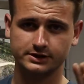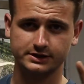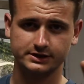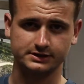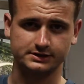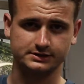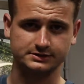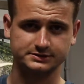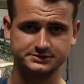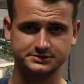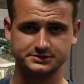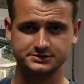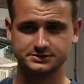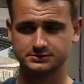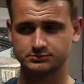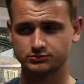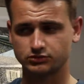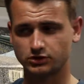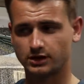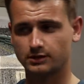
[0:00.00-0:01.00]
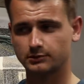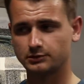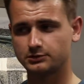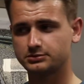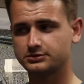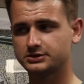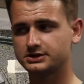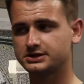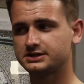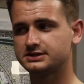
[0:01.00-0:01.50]
is
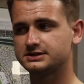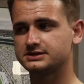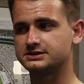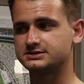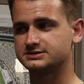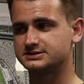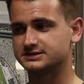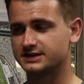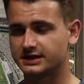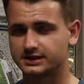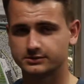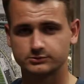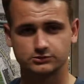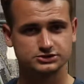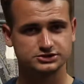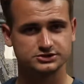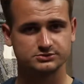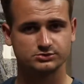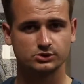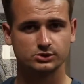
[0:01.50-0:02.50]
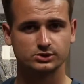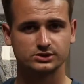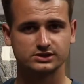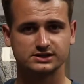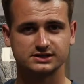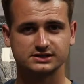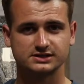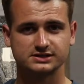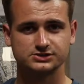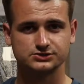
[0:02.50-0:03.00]
probably the second most important
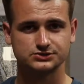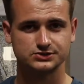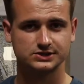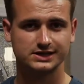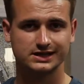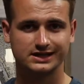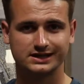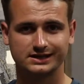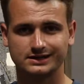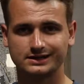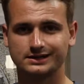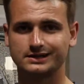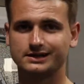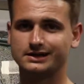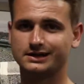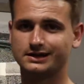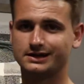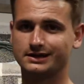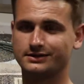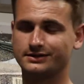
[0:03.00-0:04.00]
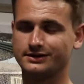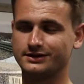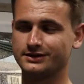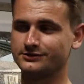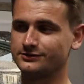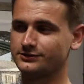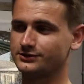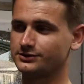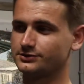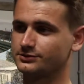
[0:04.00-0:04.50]
thing that you should get
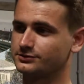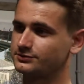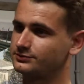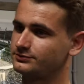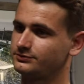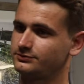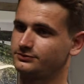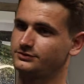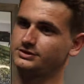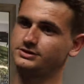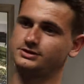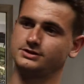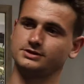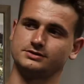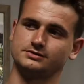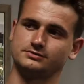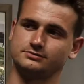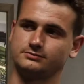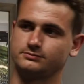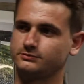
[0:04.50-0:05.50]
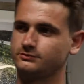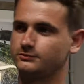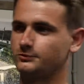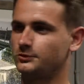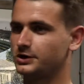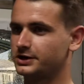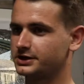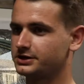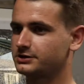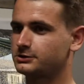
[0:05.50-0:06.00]
if you're, you know,
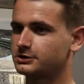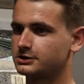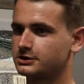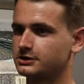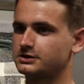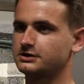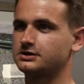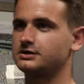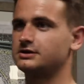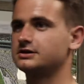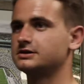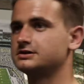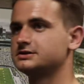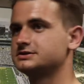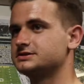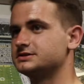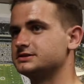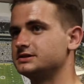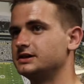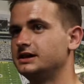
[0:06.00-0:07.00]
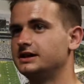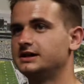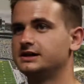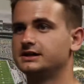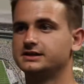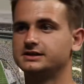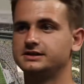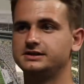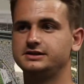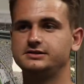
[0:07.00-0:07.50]
wanting to work on cars.
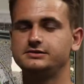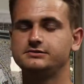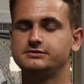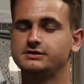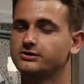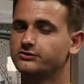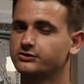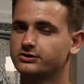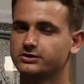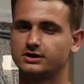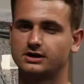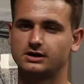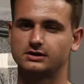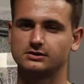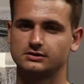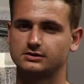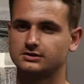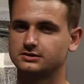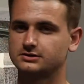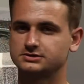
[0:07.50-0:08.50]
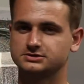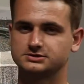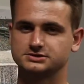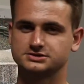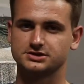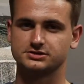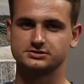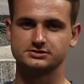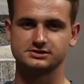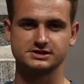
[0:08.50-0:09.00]
You never know how long
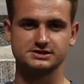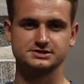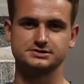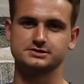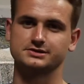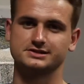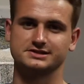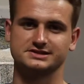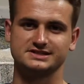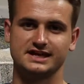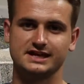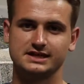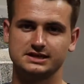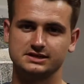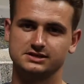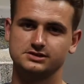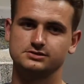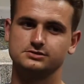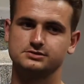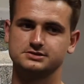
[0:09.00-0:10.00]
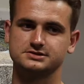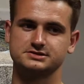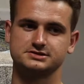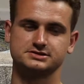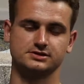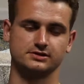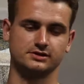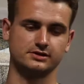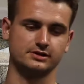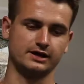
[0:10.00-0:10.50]
certain things are going to take. You could
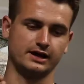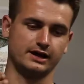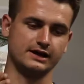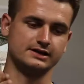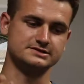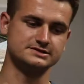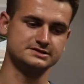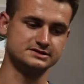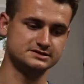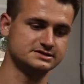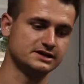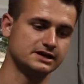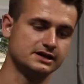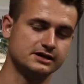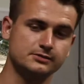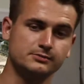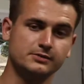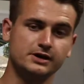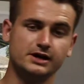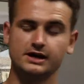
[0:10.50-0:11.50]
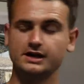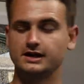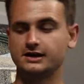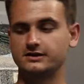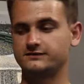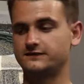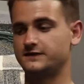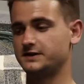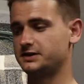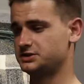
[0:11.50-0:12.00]
start at 6 a.m.,
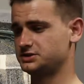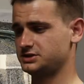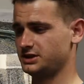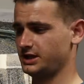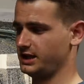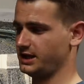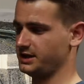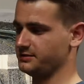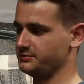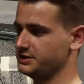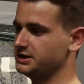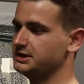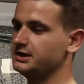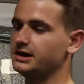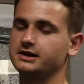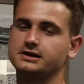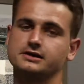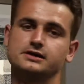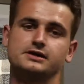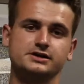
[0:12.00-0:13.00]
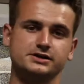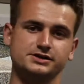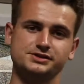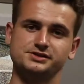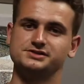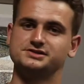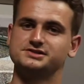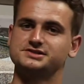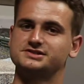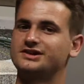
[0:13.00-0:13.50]
finish at midnight.
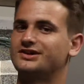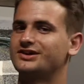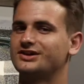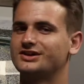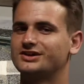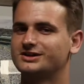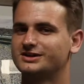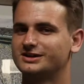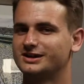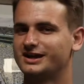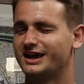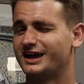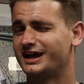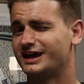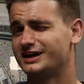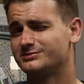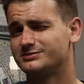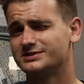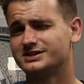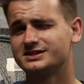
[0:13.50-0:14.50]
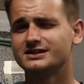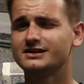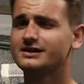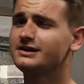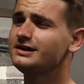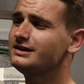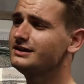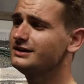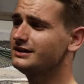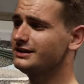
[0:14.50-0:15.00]
You could start at
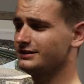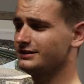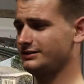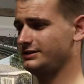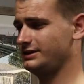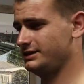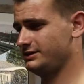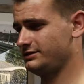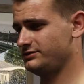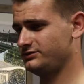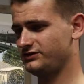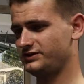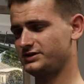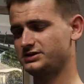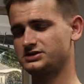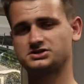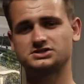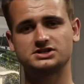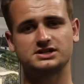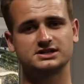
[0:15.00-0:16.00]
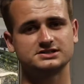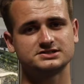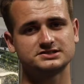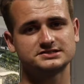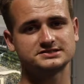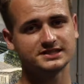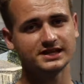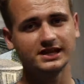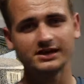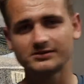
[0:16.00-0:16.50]
midnight, and finish at
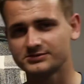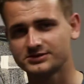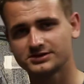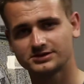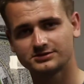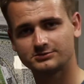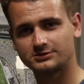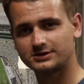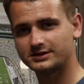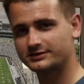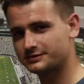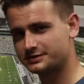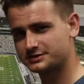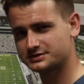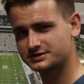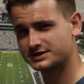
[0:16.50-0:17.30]
6 a.m., you know, whatever your